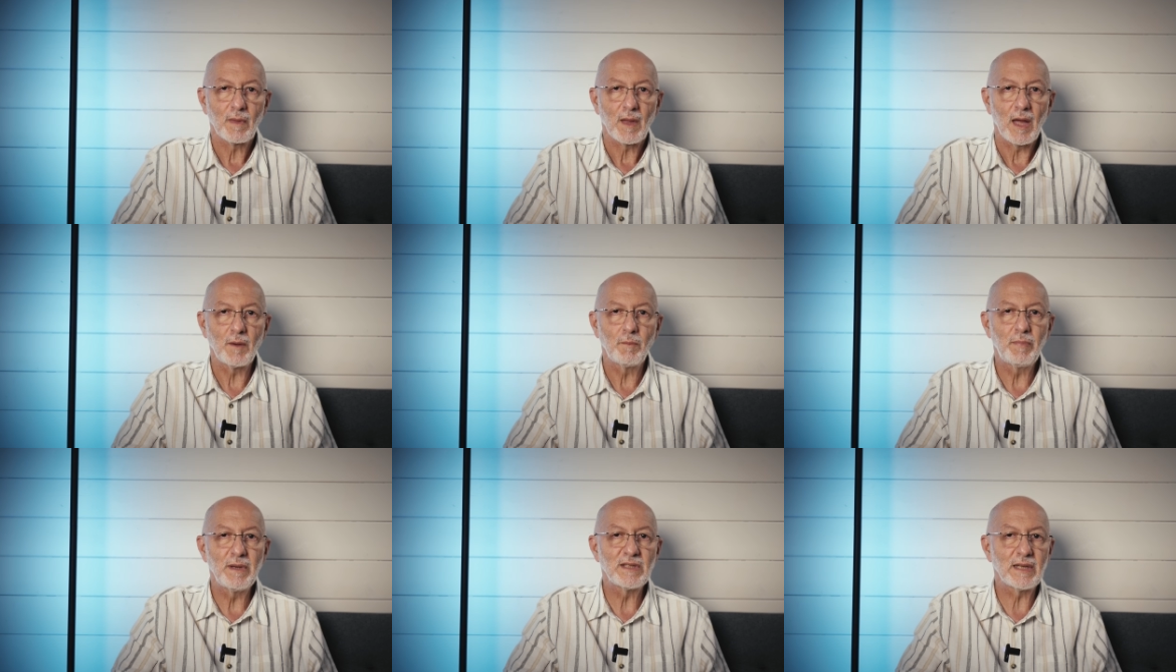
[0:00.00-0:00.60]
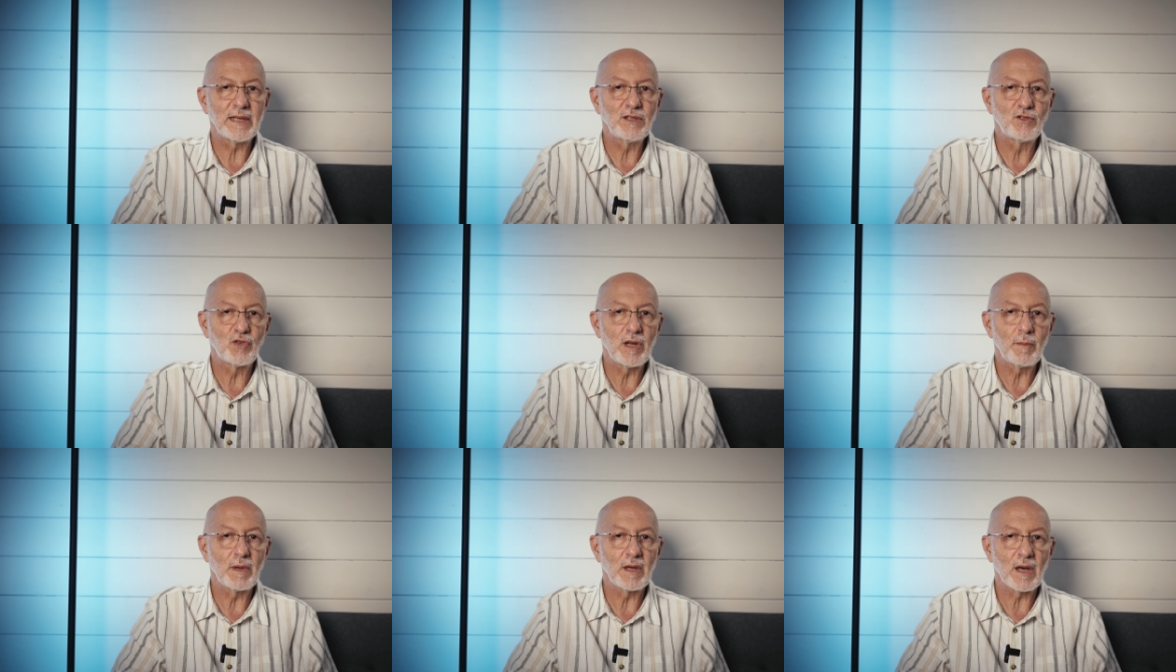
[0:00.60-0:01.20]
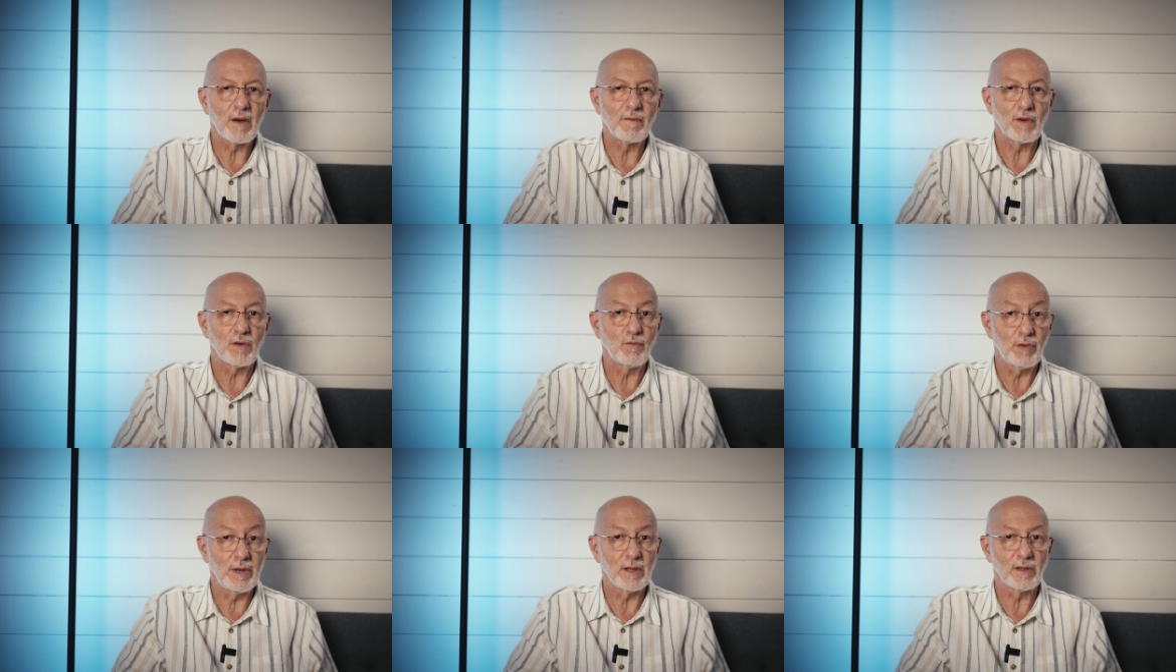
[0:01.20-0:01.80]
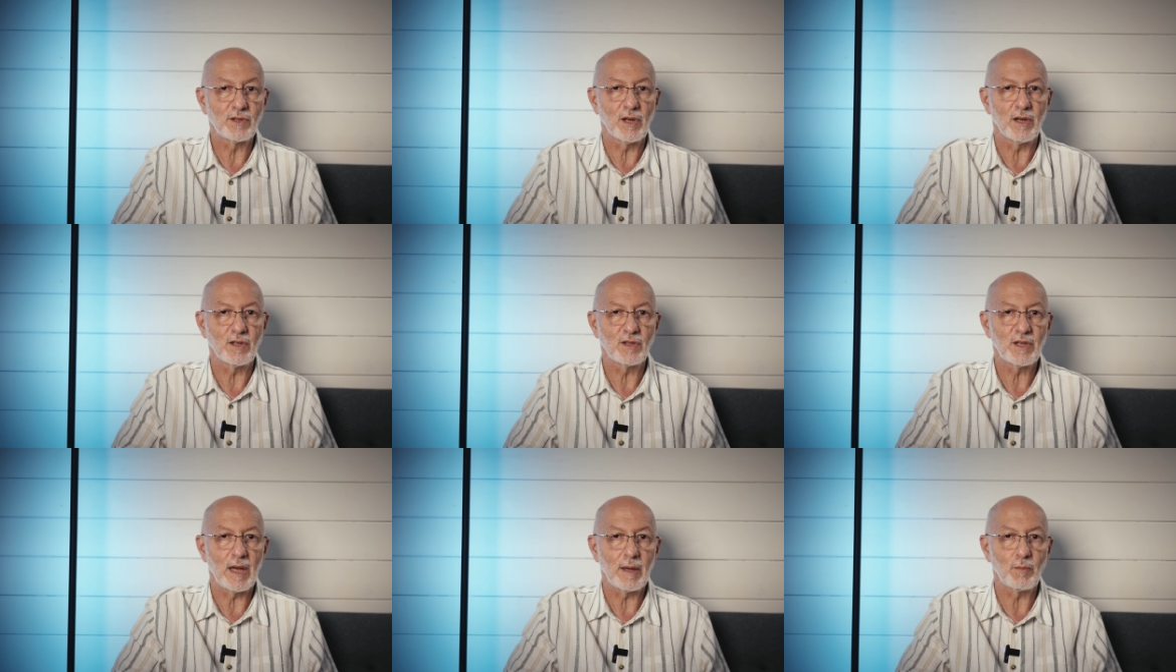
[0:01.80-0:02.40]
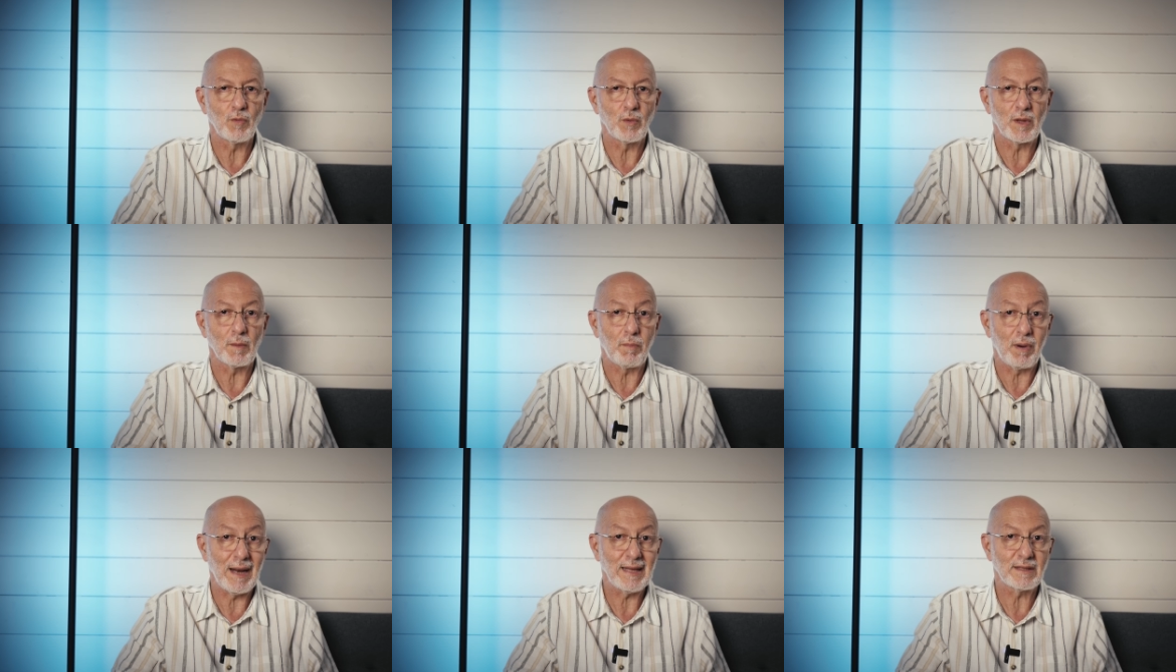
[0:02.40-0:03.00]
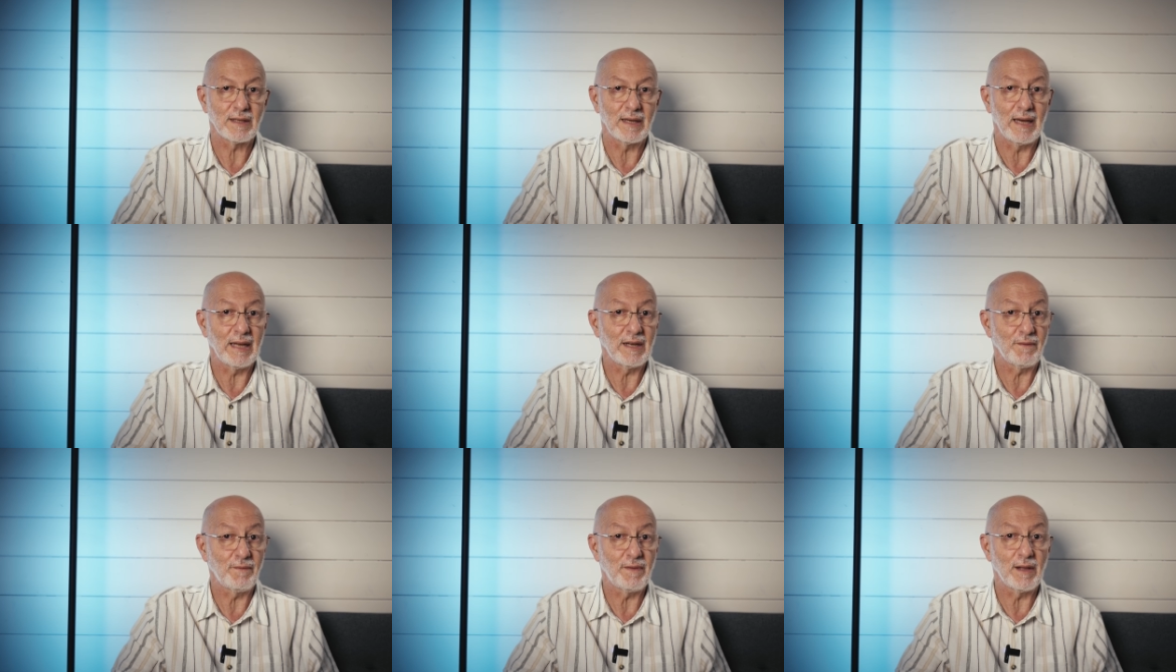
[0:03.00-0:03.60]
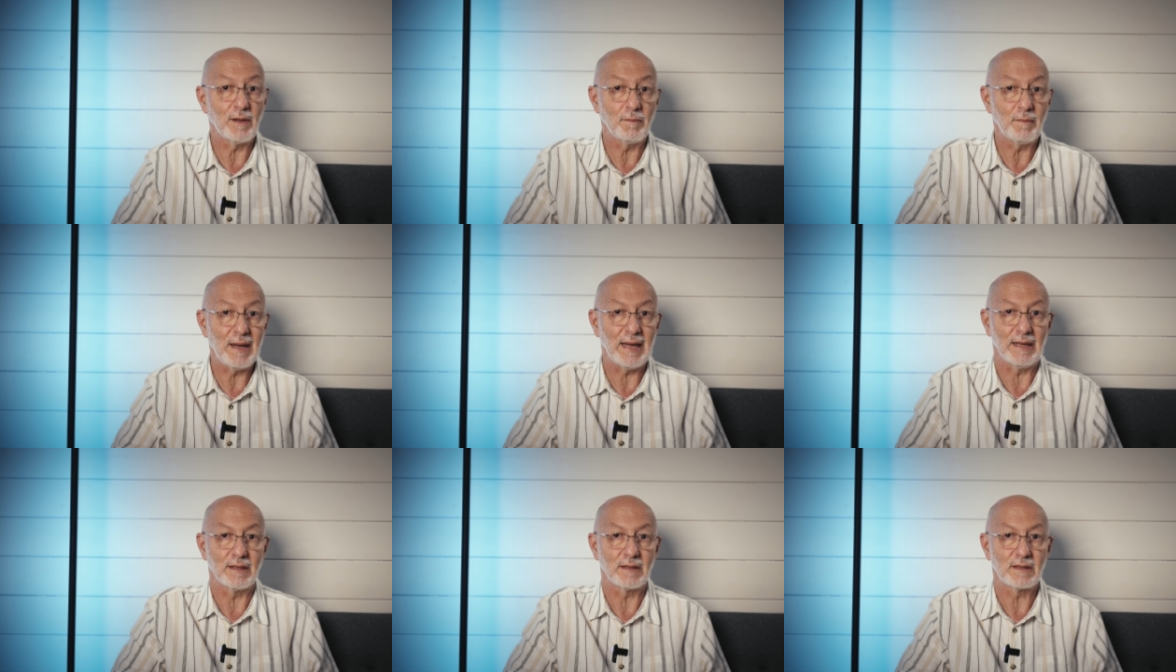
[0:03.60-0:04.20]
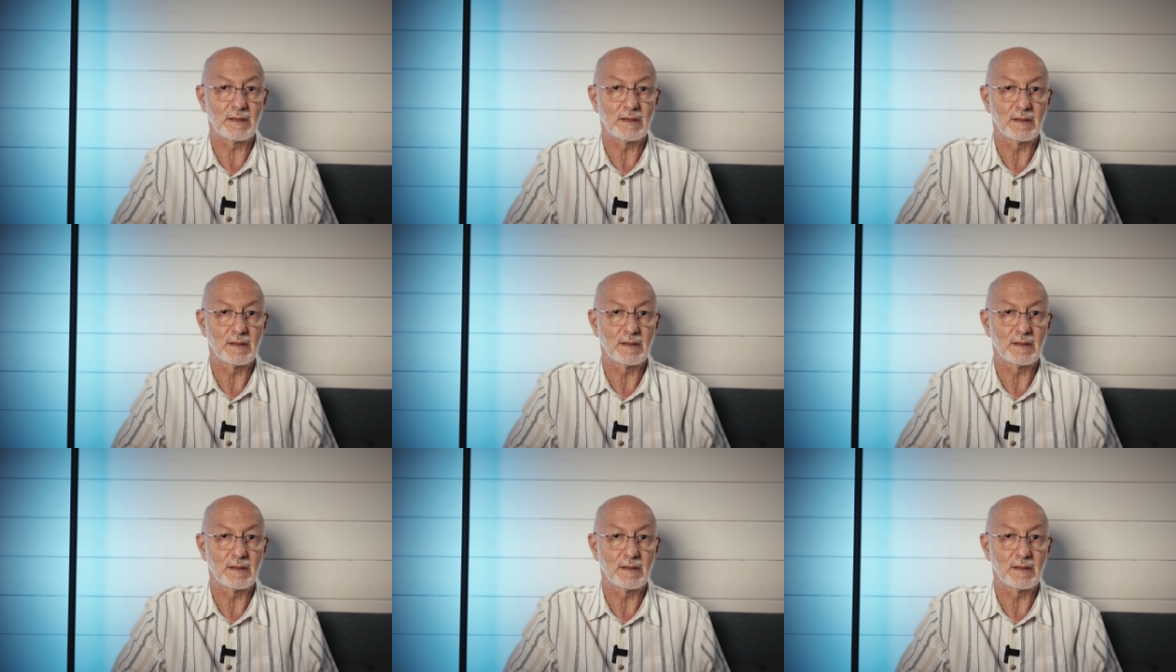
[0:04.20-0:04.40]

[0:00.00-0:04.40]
and busily dreaming of a real turntable with a platter and a felt mat.